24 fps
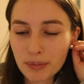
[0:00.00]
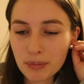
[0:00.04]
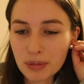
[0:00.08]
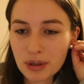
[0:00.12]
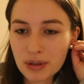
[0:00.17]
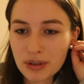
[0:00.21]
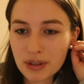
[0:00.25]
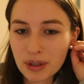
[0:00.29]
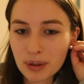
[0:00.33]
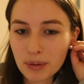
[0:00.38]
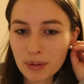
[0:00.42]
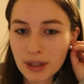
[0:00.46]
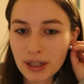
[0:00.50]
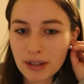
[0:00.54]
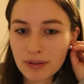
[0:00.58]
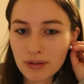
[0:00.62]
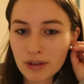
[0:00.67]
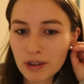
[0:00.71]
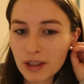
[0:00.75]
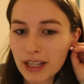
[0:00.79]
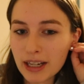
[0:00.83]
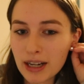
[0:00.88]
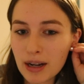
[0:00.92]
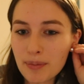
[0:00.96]
music
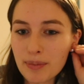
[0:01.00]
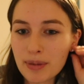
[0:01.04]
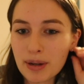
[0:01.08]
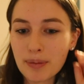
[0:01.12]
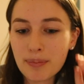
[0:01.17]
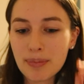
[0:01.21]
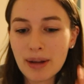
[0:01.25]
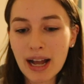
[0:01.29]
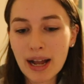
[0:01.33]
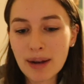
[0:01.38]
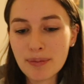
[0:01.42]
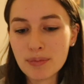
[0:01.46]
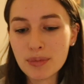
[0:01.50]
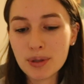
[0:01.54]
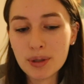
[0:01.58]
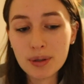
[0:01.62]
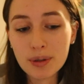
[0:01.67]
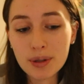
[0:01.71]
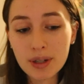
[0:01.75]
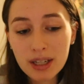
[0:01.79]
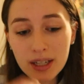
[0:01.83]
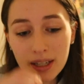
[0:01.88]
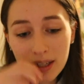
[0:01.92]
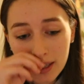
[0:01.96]
whenever like I'm in a bad
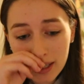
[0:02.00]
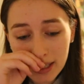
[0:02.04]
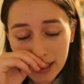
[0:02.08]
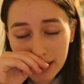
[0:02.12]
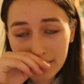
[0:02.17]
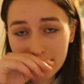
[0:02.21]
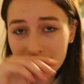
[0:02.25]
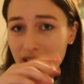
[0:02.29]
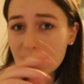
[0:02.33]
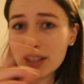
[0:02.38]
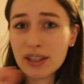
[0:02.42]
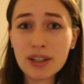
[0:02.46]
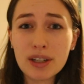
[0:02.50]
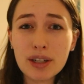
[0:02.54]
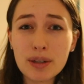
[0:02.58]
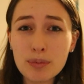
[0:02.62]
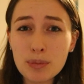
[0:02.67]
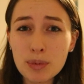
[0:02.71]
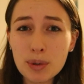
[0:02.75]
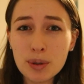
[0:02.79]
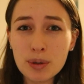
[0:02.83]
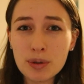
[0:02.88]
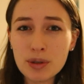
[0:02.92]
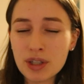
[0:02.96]
mood, even in a good
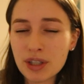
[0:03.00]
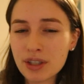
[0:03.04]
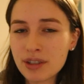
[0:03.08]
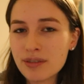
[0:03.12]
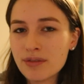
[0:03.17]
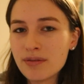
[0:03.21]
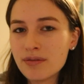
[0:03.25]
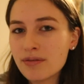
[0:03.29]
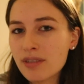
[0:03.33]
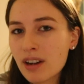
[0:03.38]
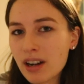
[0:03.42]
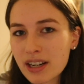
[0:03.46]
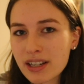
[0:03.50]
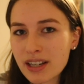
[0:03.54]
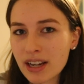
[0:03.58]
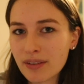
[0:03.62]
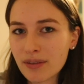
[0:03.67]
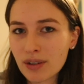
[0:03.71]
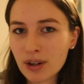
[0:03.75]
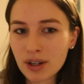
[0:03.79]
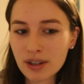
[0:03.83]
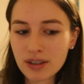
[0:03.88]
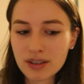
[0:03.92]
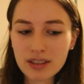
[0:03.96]
mood, just very
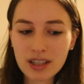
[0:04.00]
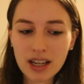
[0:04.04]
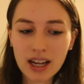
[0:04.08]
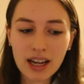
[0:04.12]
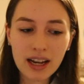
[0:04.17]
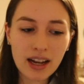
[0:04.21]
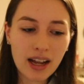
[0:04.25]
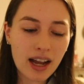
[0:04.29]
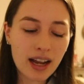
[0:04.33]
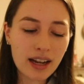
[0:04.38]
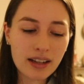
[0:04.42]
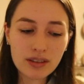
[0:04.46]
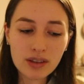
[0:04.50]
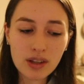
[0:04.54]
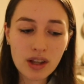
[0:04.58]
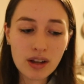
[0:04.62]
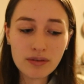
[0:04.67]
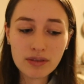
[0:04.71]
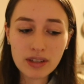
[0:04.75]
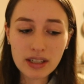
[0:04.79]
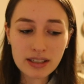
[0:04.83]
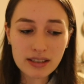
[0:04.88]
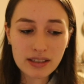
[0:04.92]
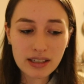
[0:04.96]
diverse. I
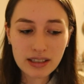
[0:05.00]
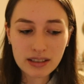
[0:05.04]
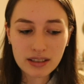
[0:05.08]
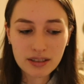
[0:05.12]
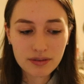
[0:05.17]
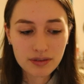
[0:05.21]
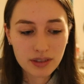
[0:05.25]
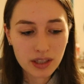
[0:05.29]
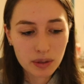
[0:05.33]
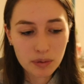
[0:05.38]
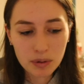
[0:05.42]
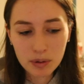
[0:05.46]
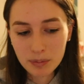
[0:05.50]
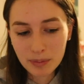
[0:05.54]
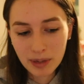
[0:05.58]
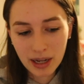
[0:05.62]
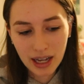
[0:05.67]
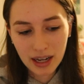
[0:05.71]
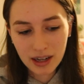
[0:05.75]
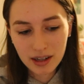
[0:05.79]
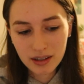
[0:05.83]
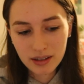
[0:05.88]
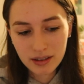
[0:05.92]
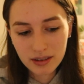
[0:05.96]
love listening to Fleetwood
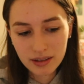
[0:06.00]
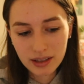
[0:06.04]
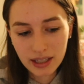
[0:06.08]
Mac.